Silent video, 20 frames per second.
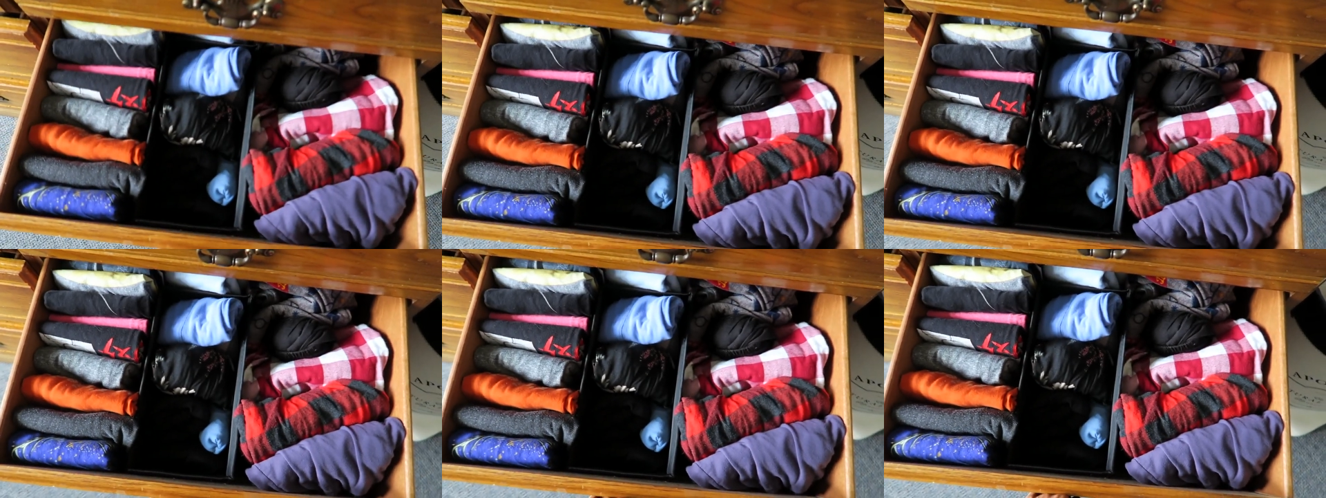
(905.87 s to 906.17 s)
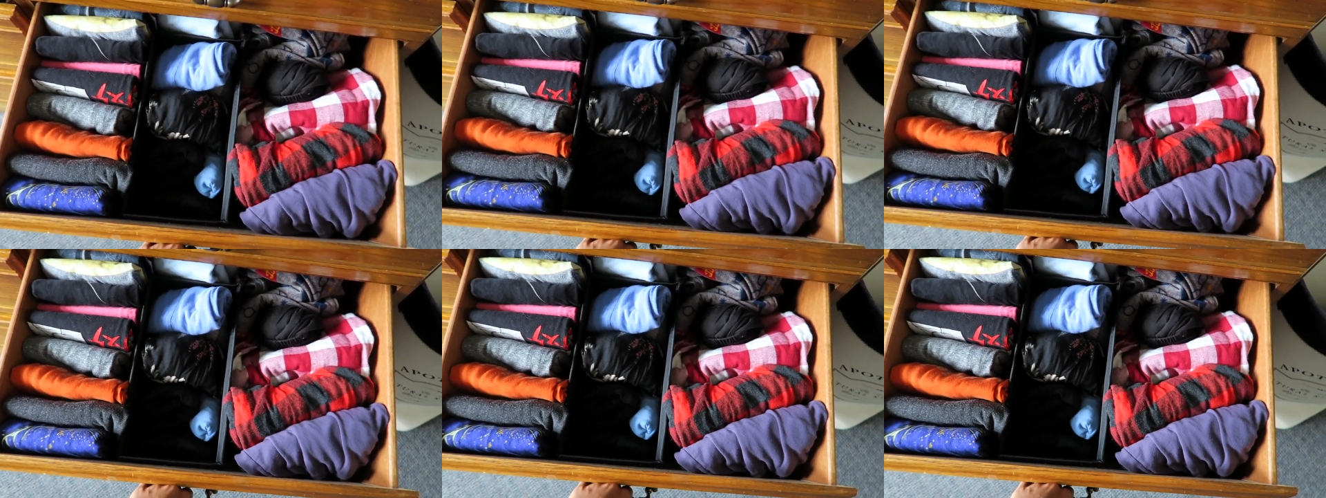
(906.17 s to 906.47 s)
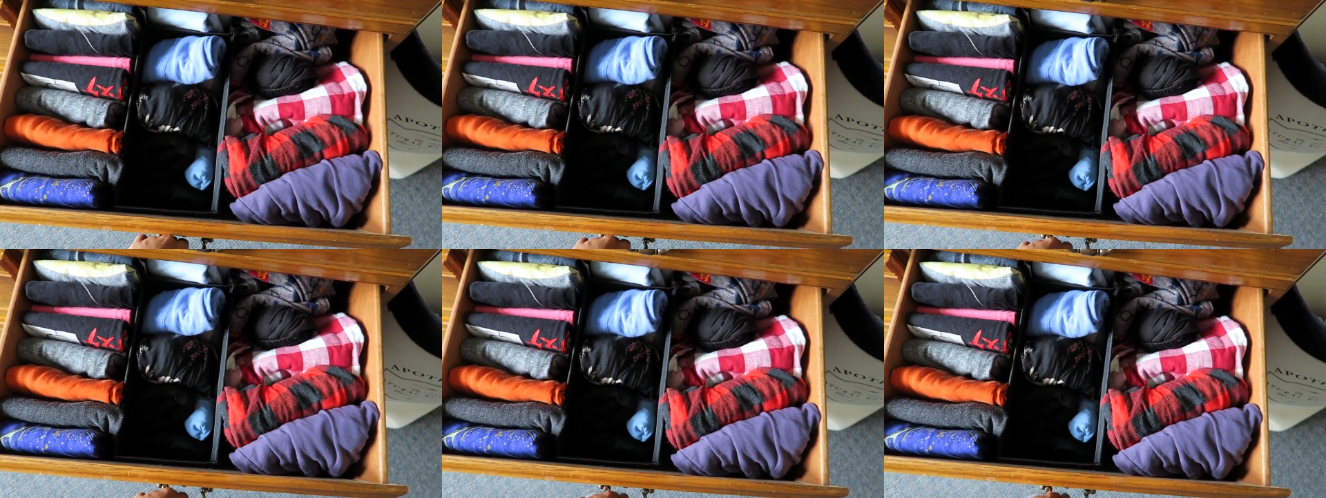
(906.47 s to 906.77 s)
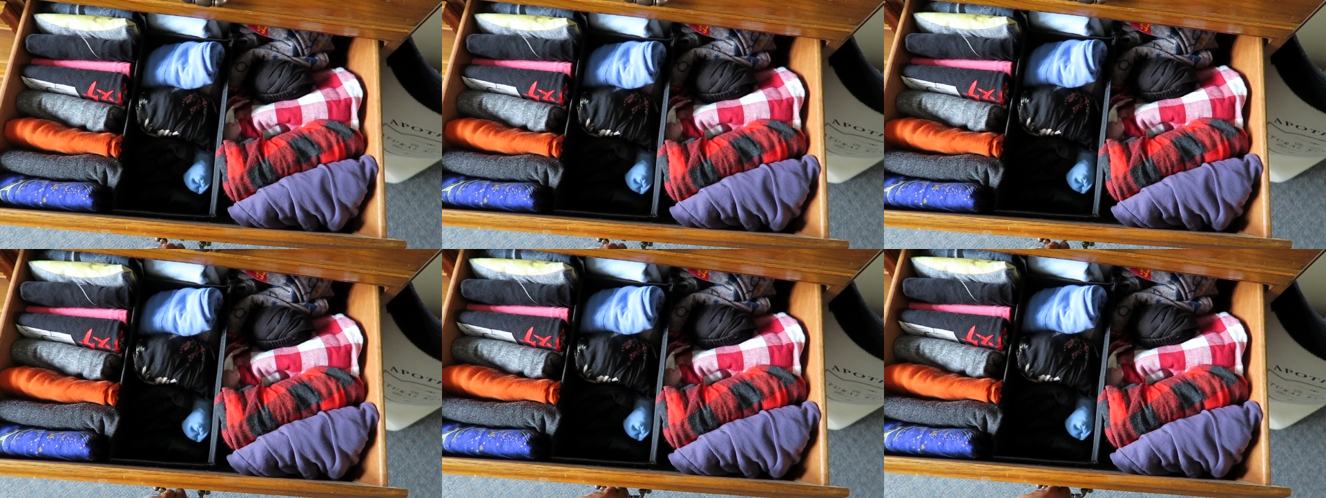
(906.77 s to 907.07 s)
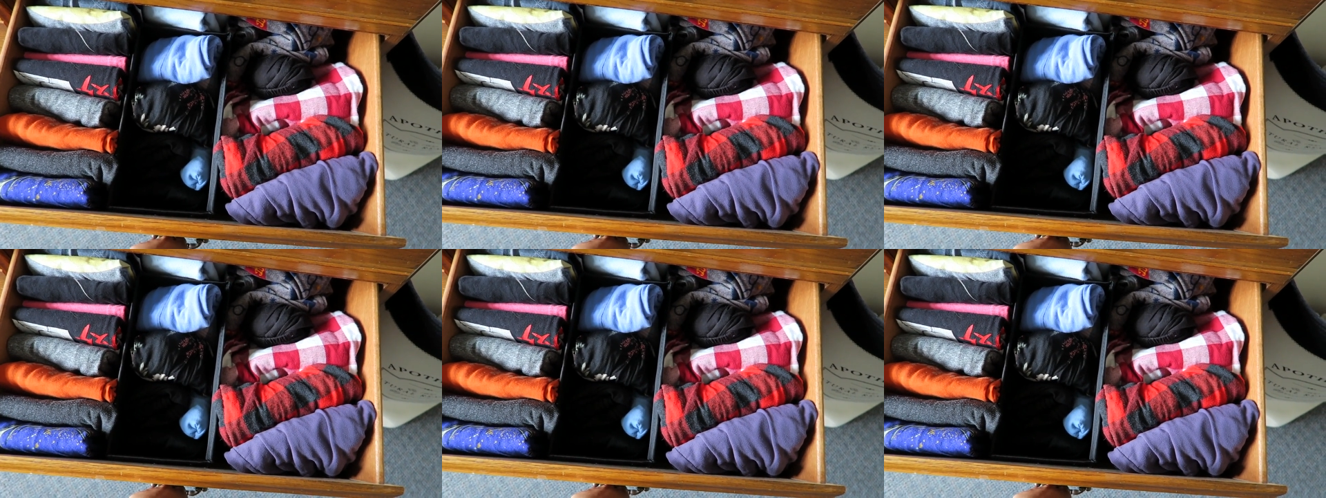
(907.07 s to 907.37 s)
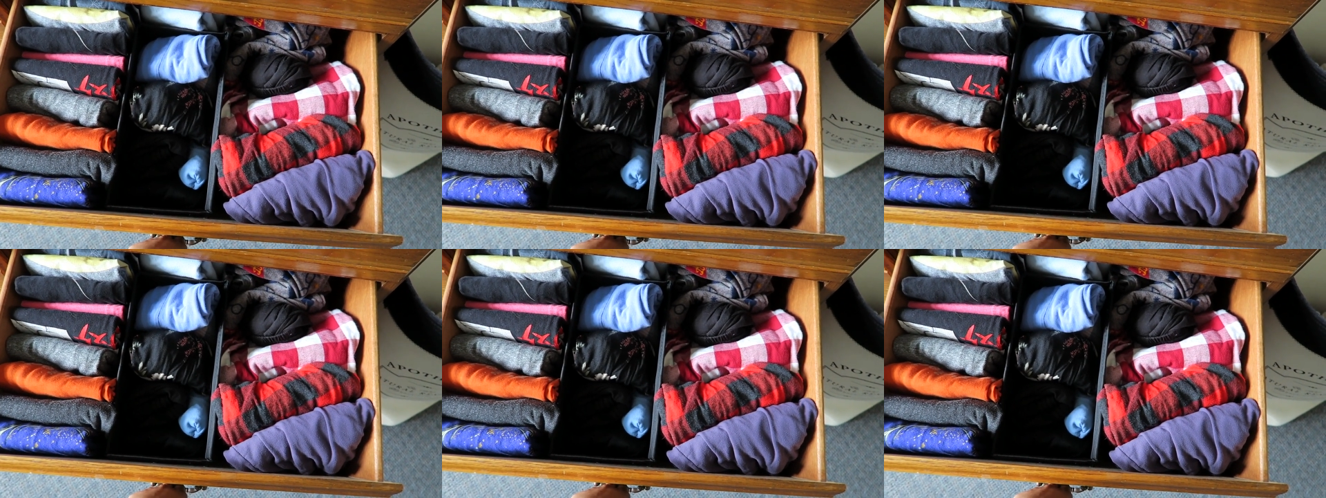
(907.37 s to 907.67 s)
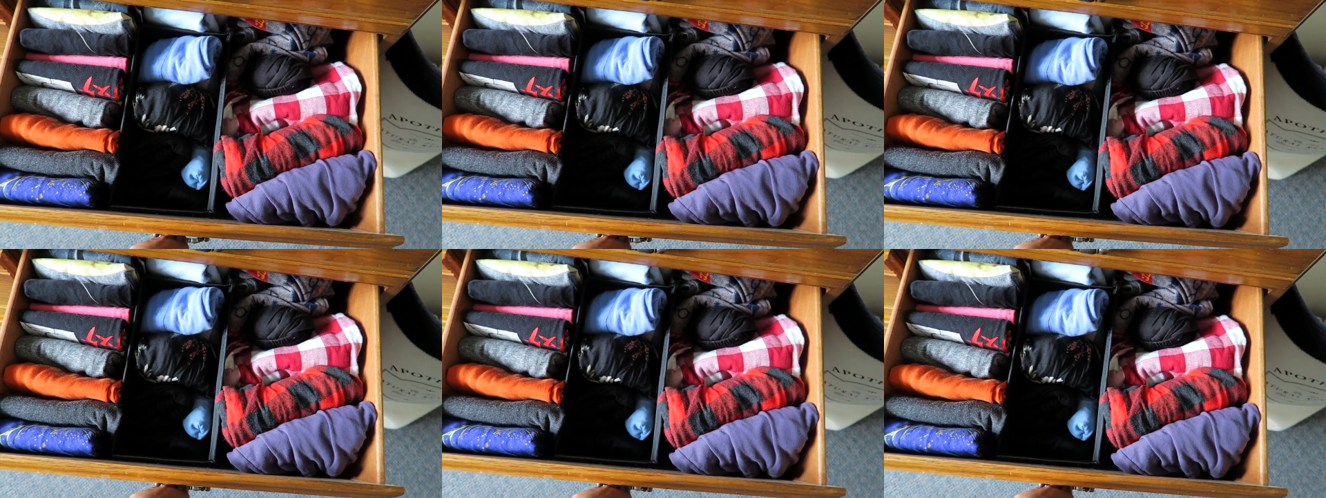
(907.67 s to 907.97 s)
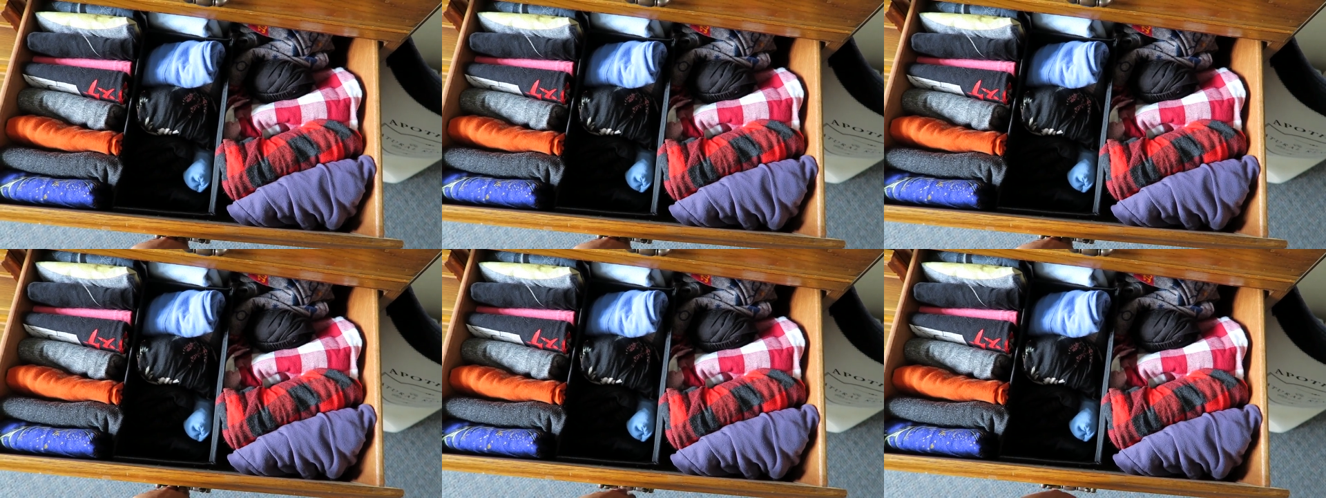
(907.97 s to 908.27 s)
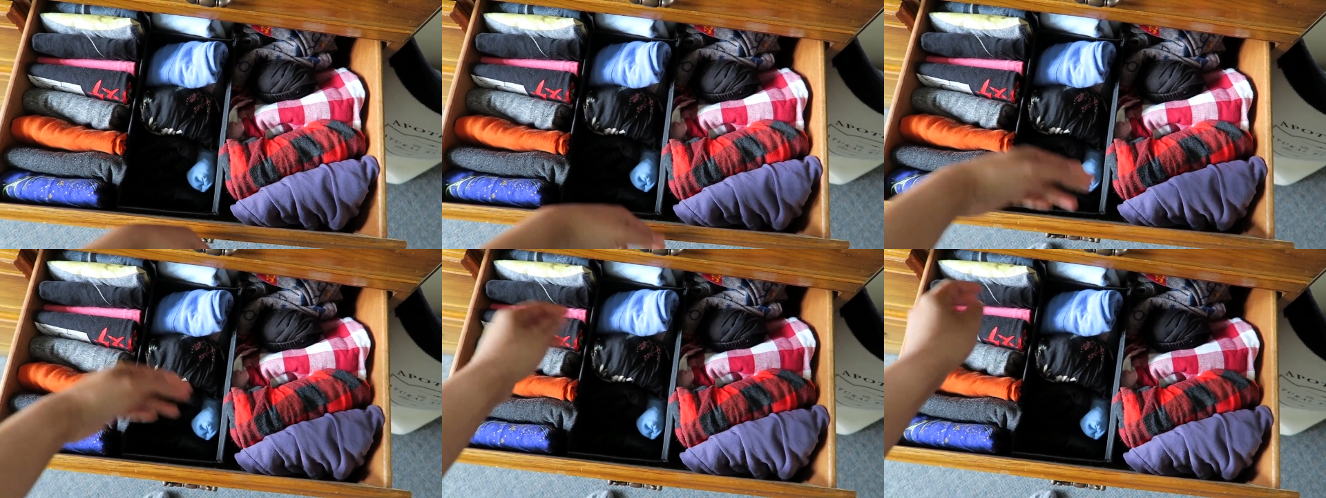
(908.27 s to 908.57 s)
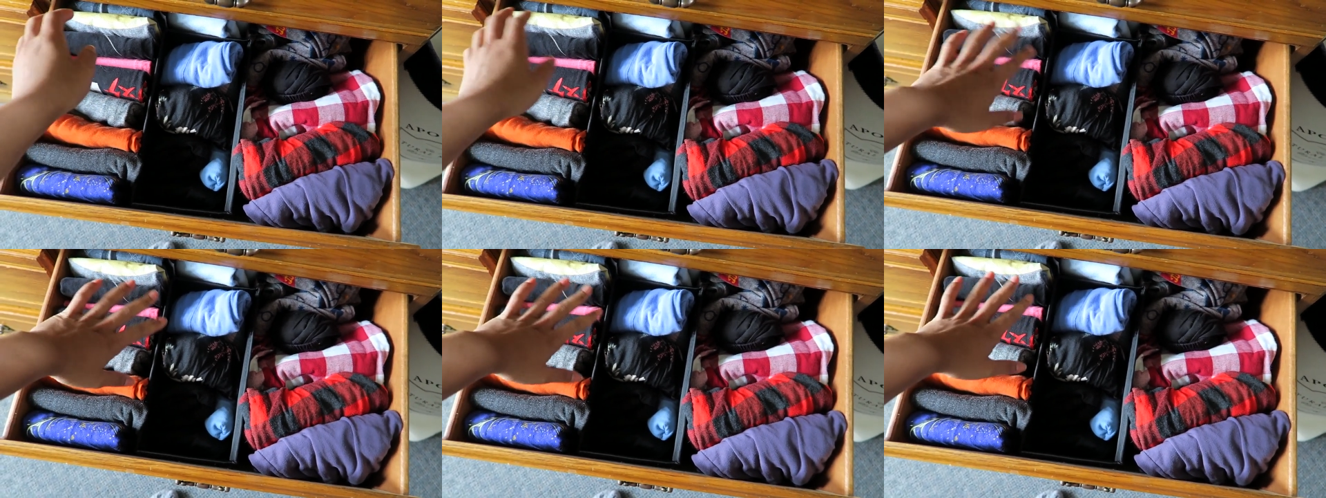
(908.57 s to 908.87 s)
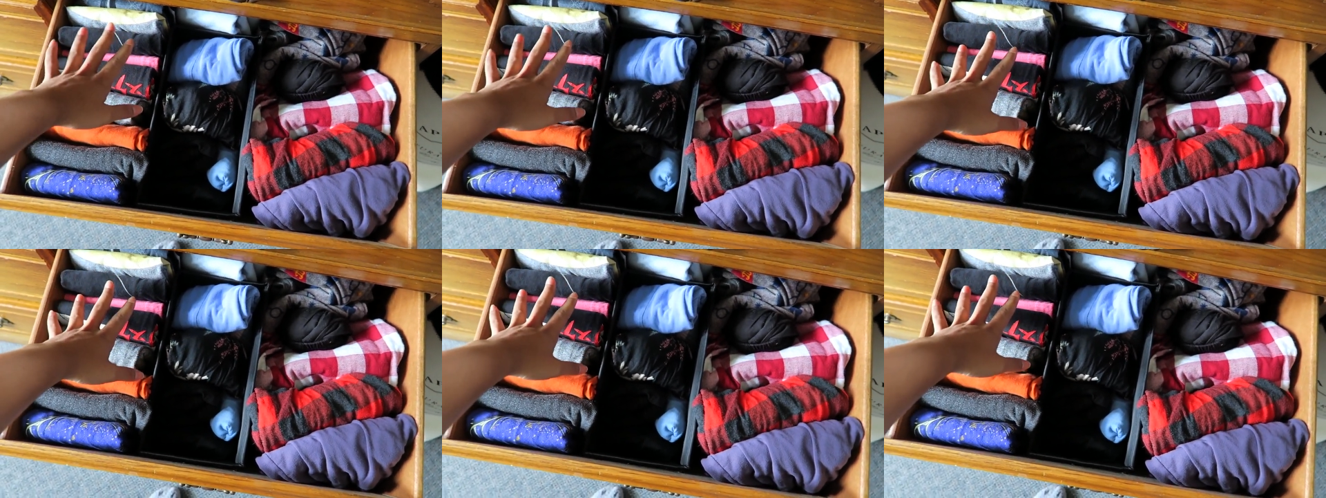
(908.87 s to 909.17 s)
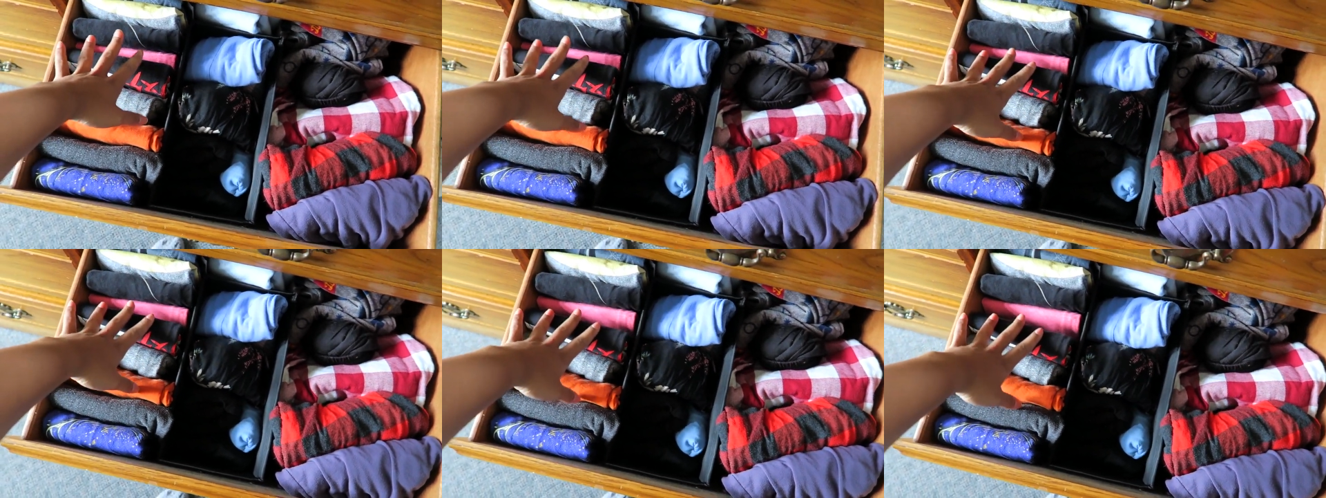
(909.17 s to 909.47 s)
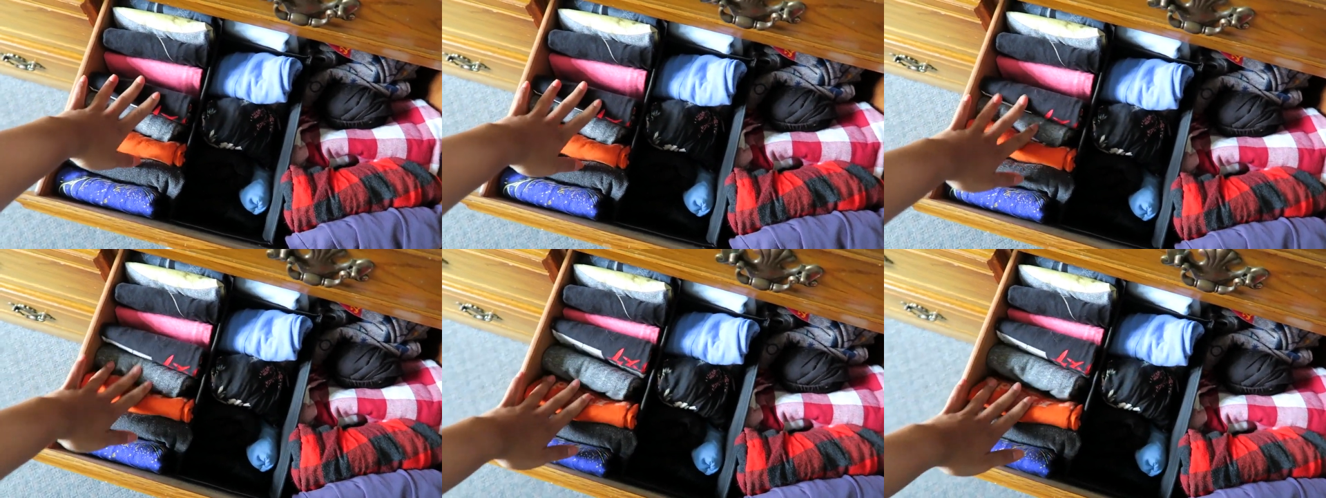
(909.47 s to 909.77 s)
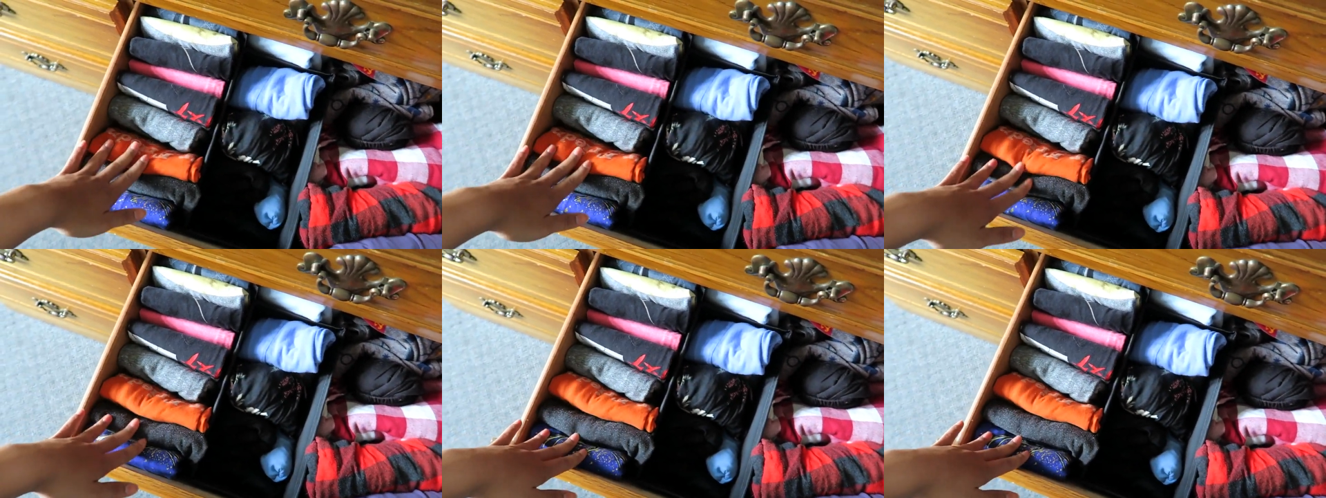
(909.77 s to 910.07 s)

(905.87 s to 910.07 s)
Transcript: (no speaker visible)